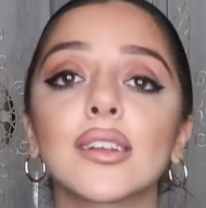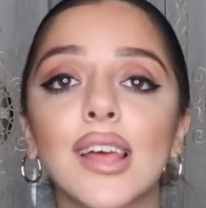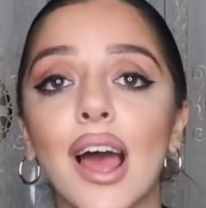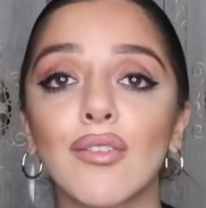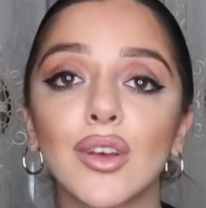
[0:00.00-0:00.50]
like
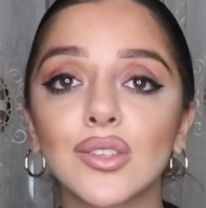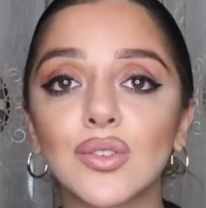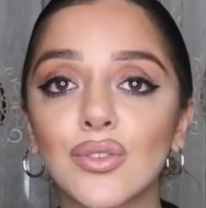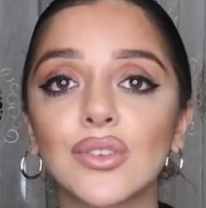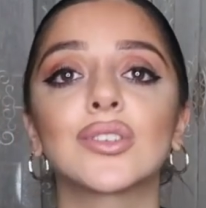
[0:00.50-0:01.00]
to have loads
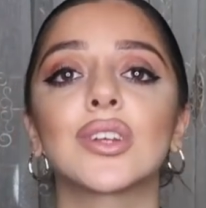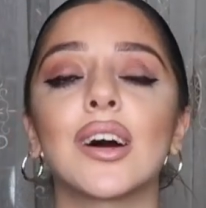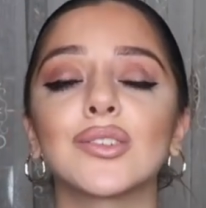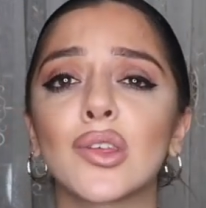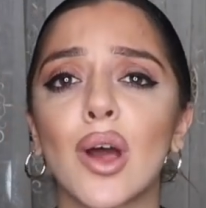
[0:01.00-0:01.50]
of different
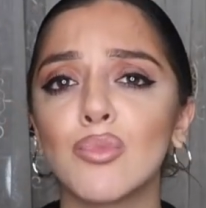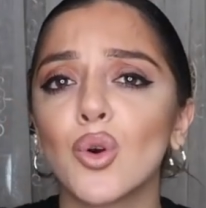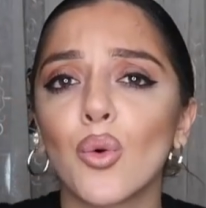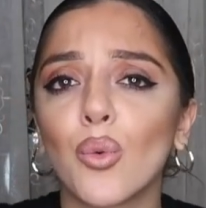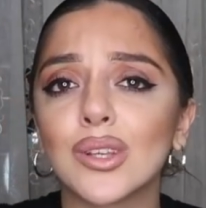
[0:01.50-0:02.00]
styles so that I'm
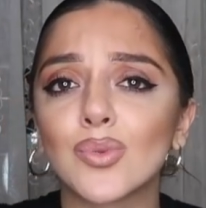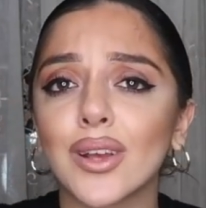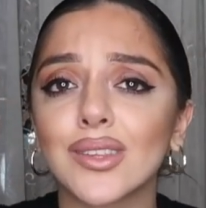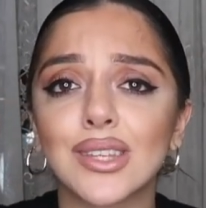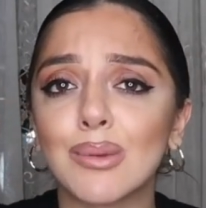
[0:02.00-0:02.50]
not always
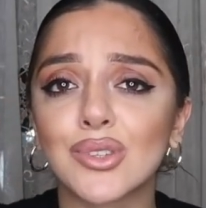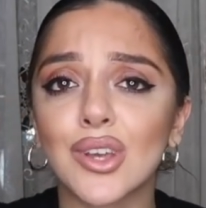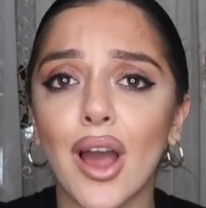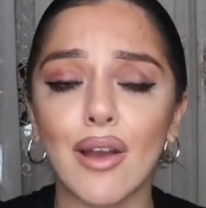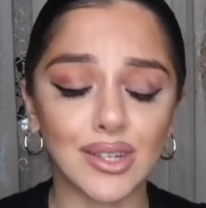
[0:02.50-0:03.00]
wearing the same
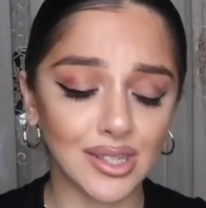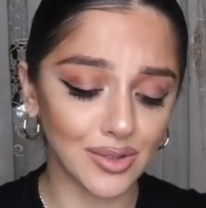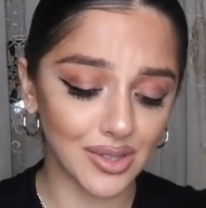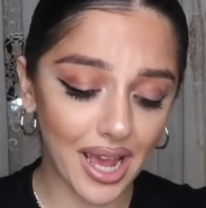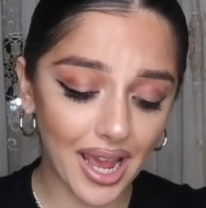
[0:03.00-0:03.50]
skirt every
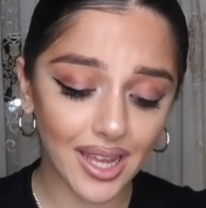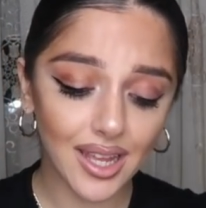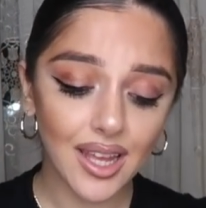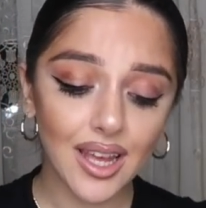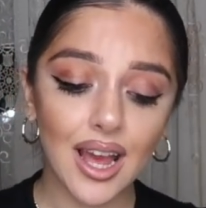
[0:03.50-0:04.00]
single
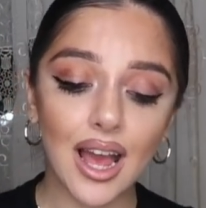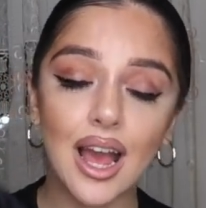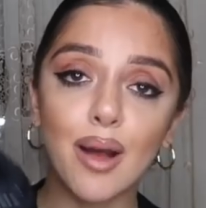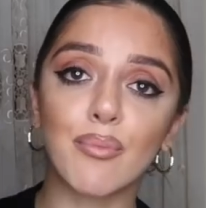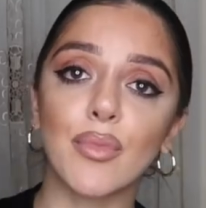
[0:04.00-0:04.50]
day.
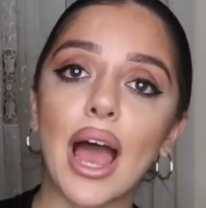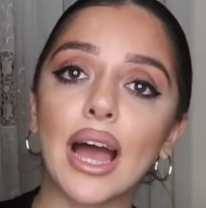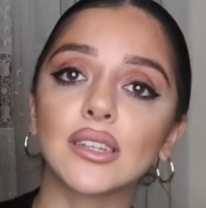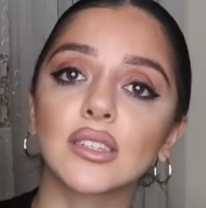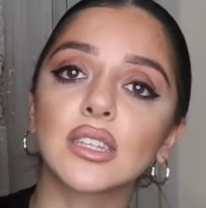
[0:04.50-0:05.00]
Um,
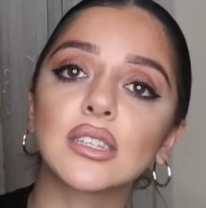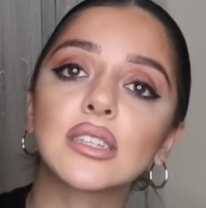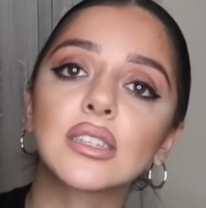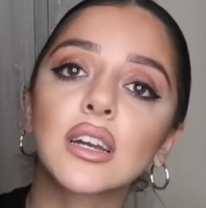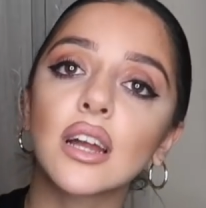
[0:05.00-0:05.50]
and
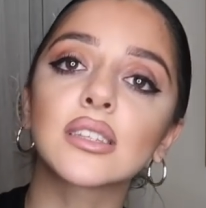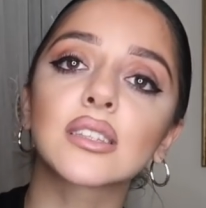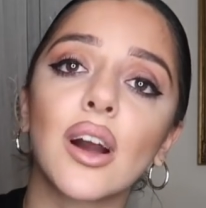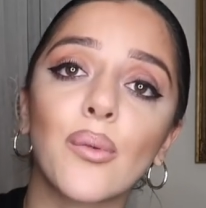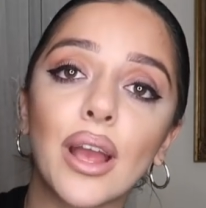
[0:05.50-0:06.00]
this is the kind
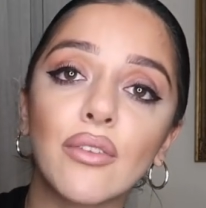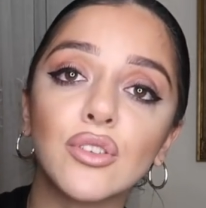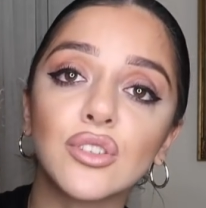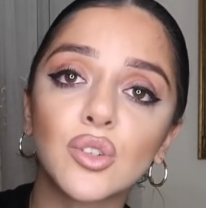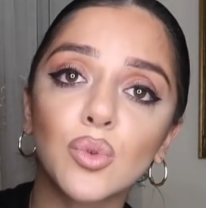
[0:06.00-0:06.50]
of skirt where if
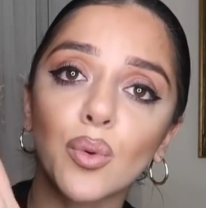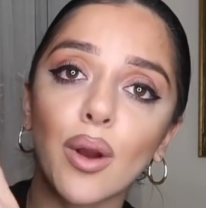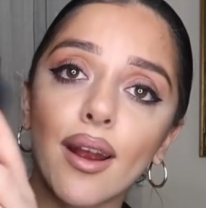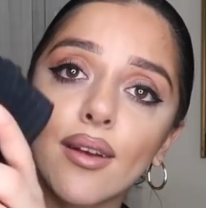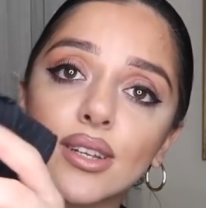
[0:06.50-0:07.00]
you did want to
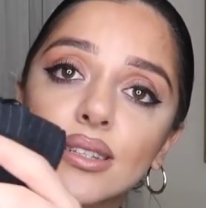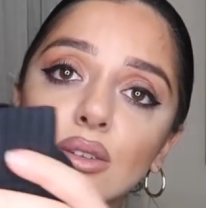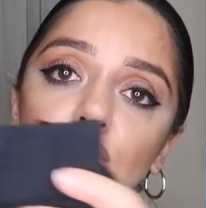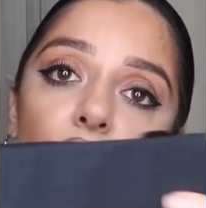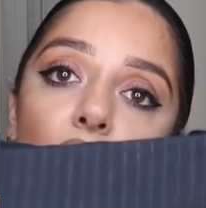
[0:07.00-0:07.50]
wear it every
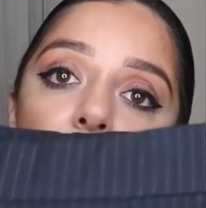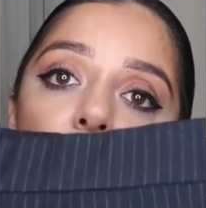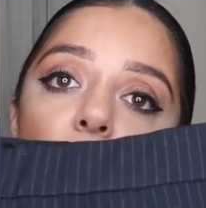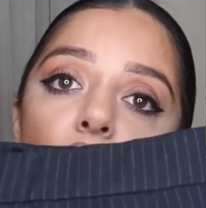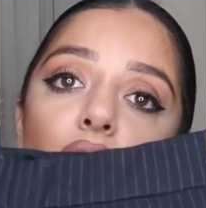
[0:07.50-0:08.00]
single
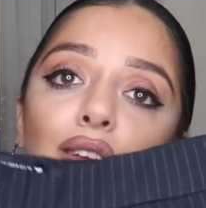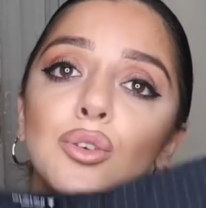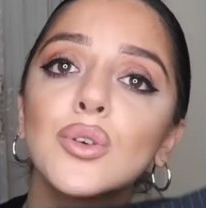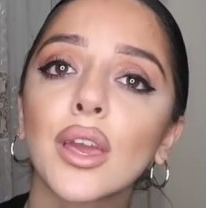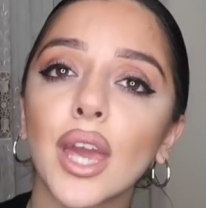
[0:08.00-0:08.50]
day,
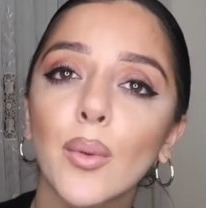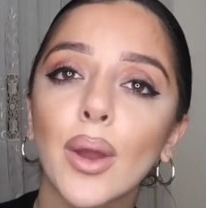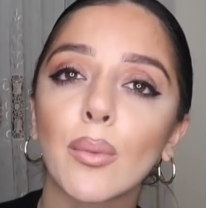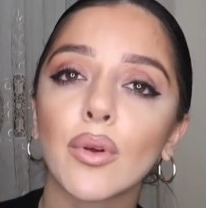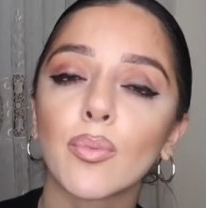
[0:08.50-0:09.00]
you can get away